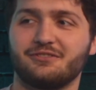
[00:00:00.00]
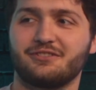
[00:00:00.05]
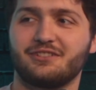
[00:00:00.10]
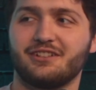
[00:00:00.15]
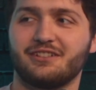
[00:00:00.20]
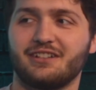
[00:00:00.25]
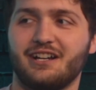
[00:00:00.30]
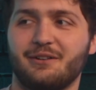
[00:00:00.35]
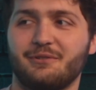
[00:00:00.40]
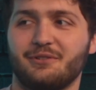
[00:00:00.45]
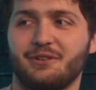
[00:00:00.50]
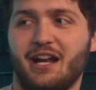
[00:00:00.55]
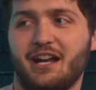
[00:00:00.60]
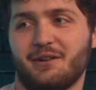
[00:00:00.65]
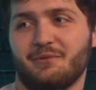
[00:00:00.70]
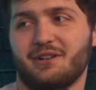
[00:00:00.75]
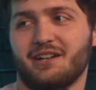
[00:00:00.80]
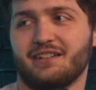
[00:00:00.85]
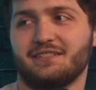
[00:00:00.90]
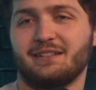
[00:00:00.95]
because I didn't
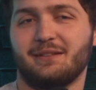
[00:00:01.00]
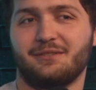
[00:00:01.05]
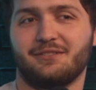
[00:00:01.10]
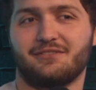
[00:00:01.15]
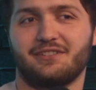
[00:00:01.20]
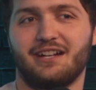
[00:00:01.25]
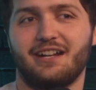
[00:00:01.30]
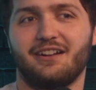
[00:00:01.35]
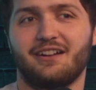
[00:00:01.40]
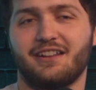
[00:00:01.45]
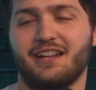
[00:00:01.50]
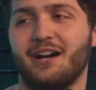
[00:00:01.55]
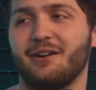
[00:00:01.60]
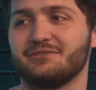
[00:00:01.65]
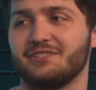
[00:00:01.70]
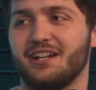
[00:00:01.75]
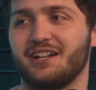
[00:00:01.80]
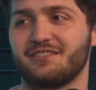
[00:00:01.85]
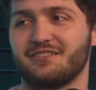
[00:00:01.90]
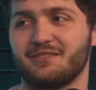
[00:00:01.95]
want to accept the reality that I
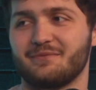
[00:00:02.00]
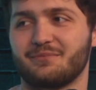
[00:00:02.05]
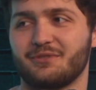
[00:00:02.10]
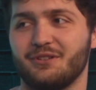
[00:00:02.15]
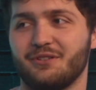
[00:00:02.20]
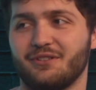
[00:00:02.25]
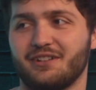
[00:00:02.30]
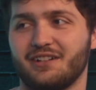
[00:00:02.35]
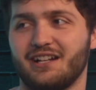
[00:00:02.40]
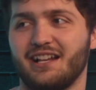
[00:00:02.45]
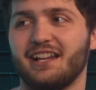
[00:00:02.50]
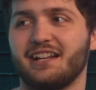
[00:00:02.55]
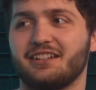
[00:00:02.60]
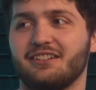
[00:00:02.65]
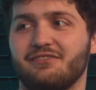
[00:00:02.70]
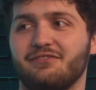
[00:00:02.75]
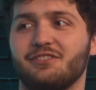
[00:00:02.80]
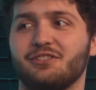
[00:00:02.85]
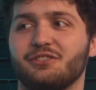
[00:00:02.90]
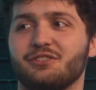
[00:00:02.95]
was actually broken. I like
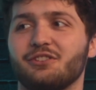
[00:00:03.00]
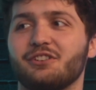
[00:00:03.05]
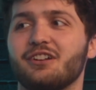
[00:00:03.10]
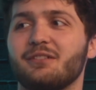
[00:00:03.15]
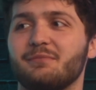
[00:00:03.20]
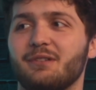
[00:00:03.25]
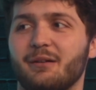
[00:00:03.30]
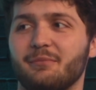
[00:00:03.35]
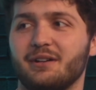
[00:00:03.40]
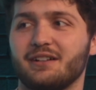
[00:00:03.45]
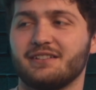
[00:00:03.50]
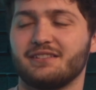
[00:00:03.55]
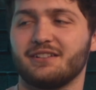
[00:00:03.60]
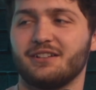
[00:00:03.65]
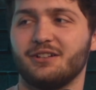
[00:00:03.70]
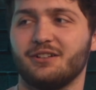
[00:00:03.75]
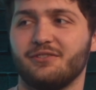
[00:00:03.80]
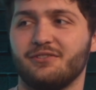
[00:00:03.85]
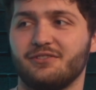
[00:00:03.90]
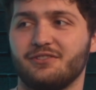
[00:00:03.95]
to feel good about myself.